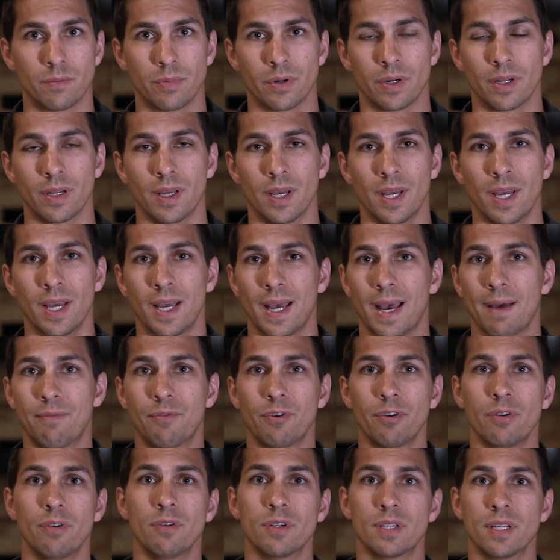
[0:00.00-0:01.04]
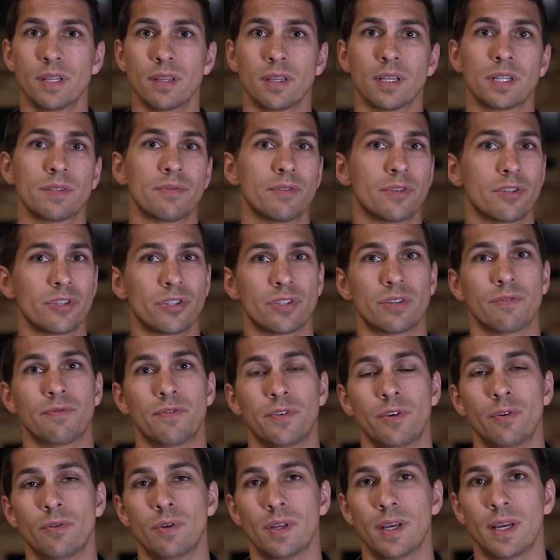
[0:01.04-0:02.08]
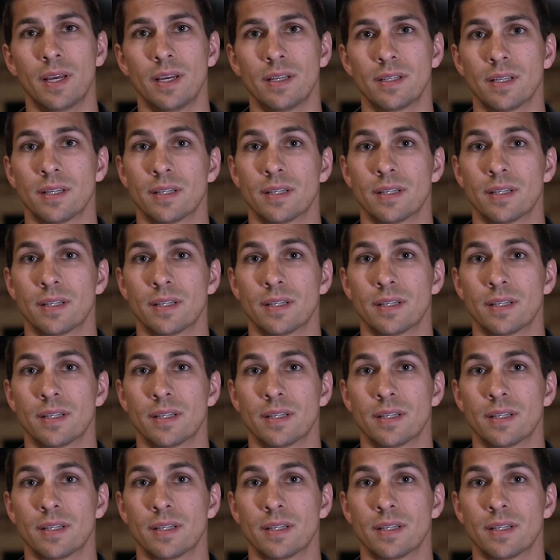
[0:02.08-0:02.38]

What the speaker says: but after using this for just a few days,